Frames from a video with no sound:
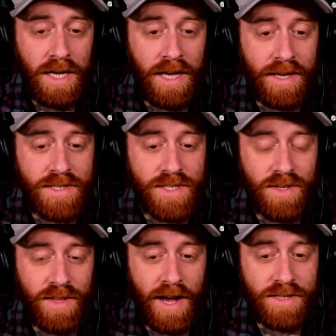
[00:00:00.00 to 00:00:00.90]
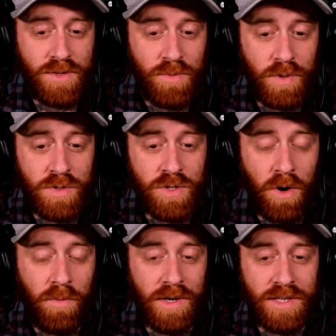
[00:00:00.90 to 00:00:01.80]
is that when you
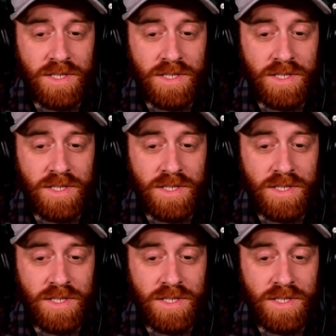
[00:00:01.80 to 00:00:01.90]
start reading